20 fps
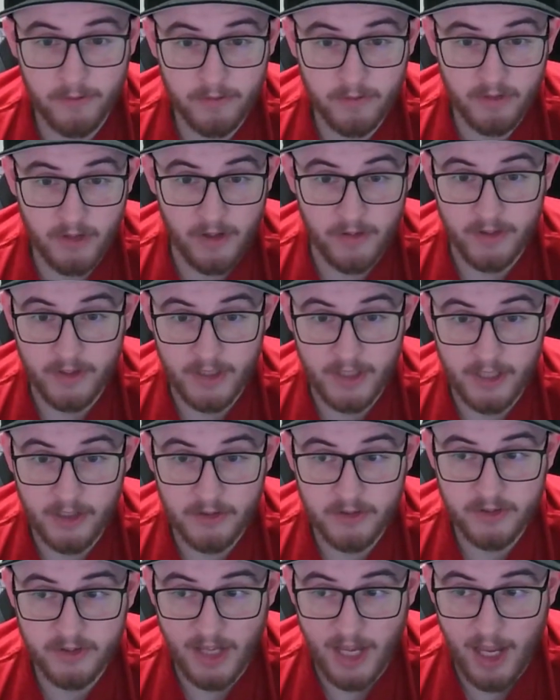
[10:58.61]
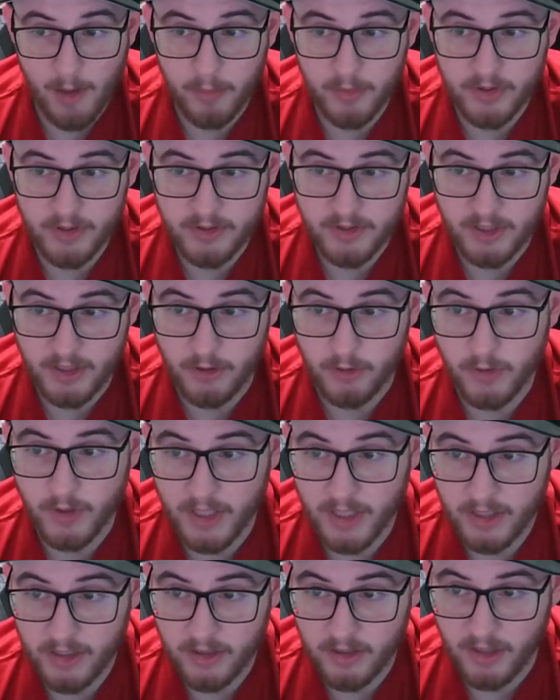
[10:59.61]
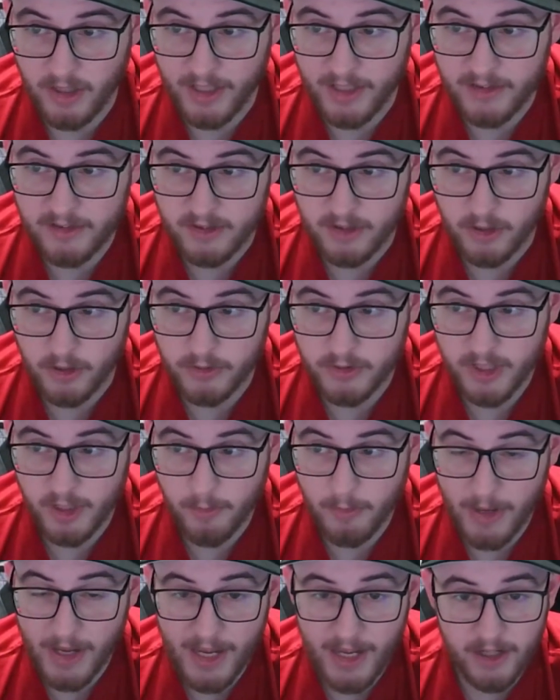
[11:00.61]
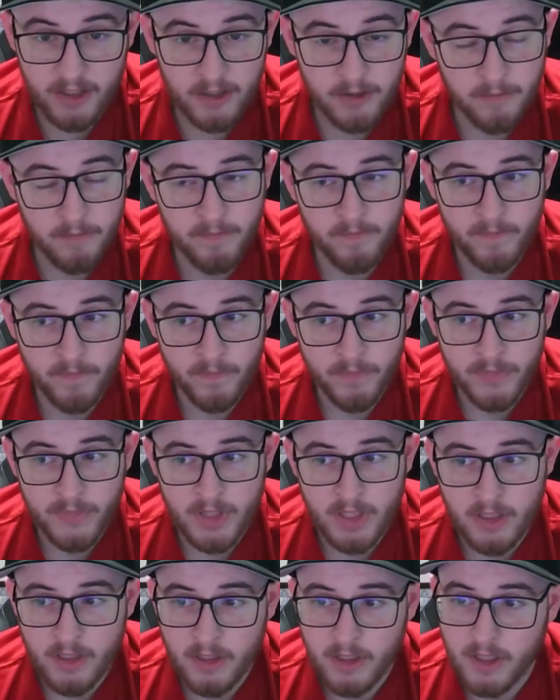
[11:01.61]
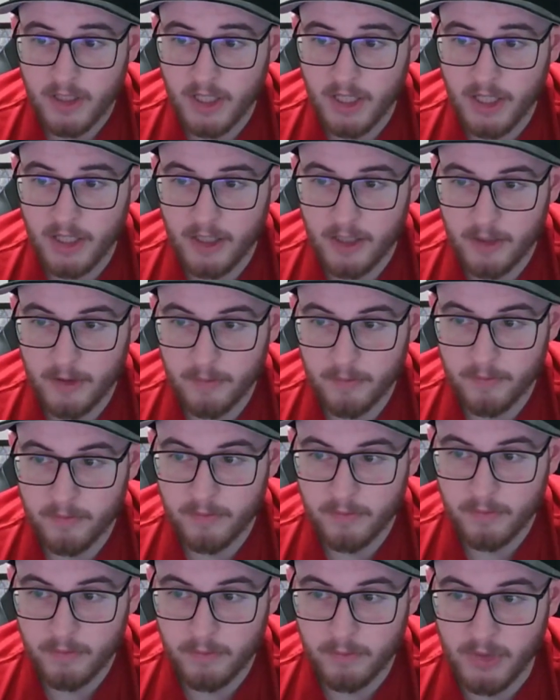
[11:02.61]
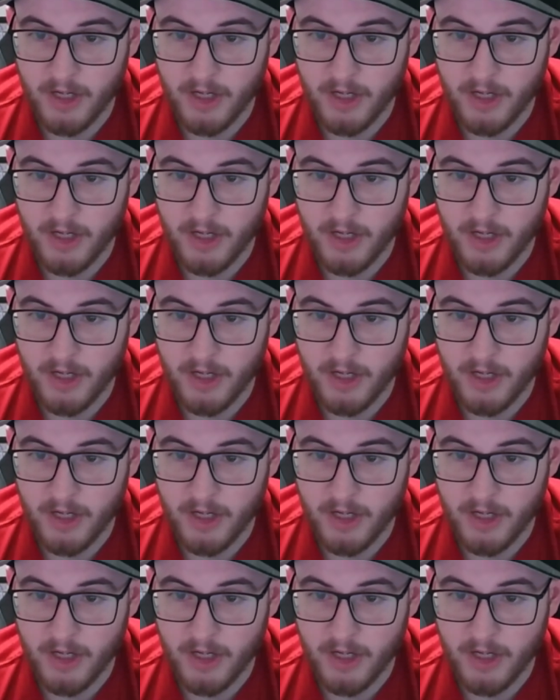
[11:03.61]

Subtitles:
nothing else happens and you get Lance and Jose back. But